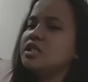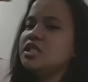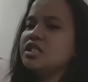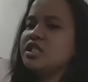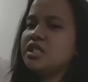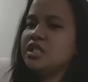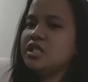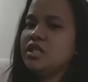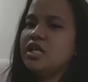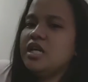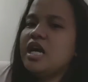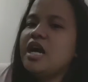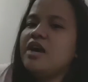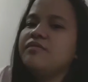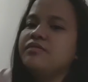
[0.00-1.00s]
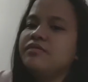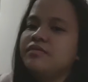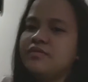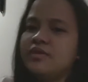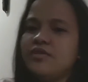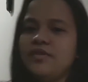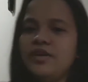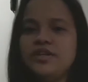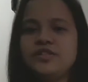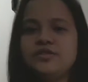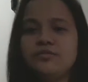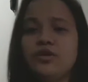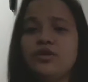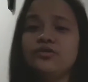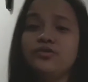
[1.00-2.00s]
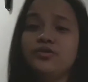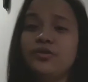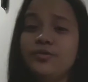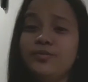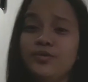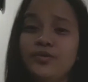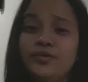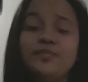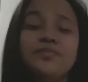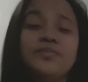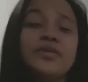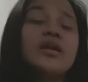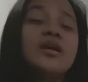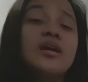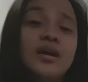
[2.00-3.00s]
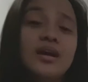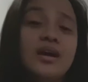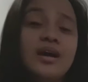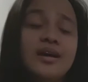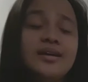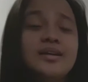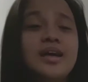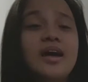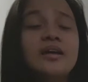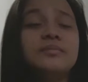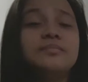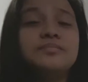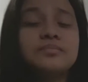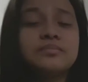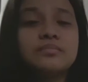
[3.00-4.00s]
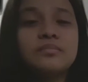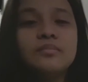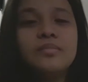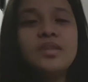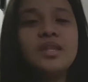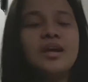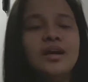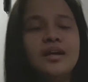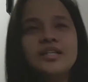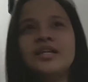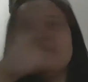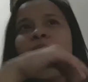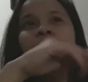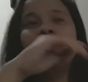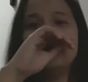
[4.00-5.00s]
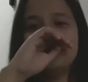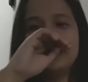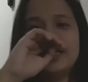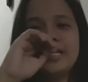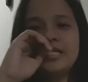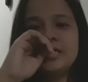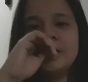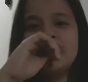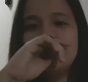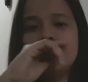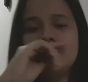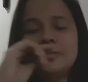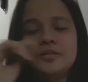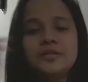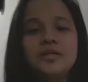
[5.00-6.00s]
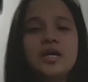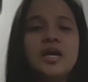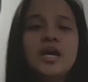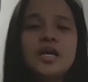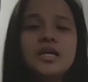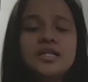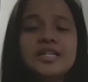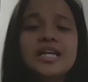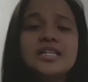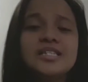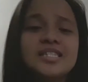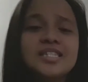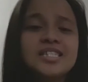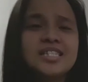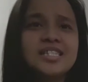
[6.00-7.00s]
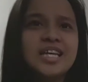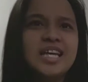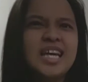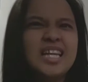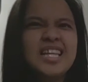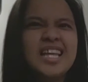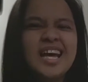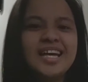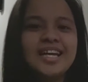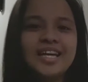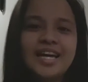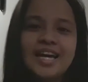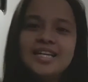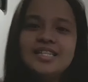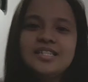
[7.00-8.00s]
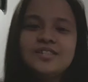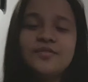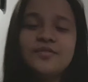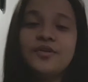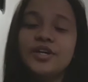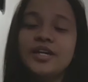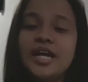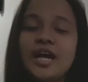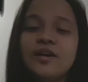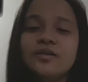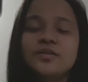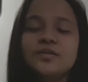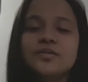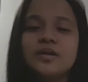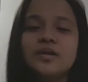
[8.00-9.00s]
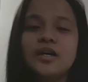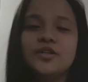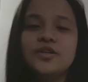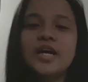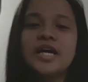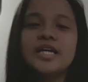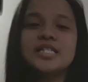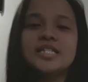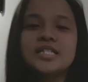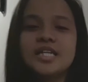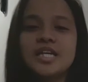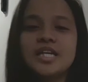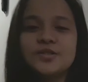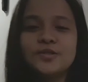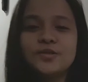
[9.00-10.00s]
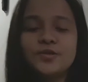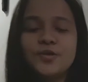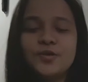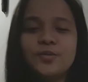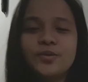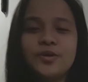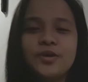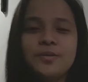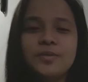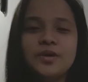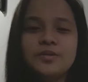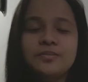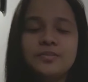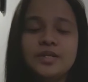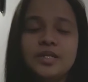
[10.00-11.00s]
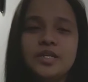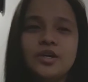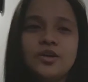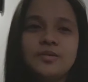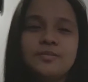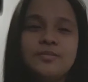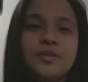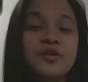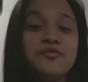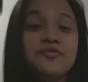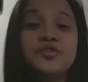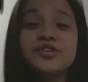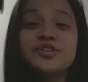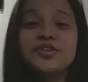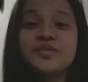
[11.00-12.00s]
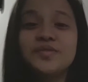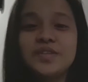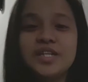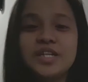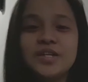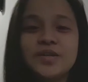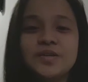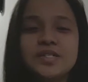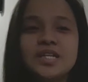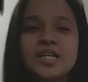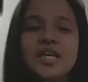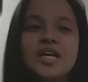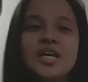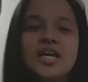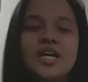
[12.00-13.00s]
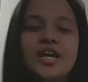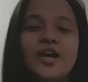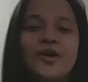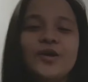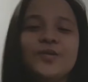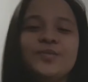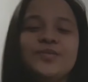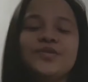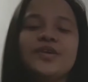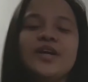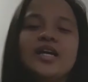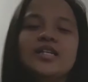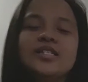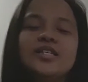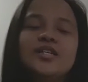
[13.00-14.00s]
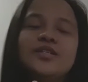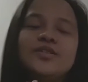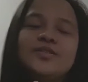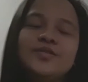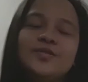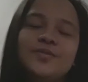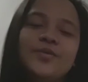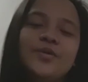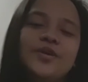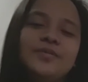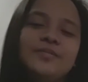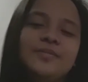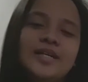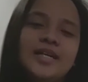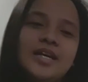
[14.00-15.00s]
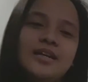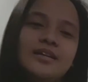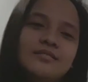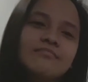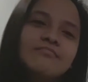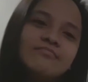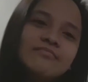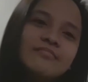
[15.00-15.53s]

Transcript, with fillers: is just here and I have a very small dorm room. Yeah. Uh, enough about that. That's it, I guess, for now. You guys can get to know more about me on my future videos and I hope you guys support me and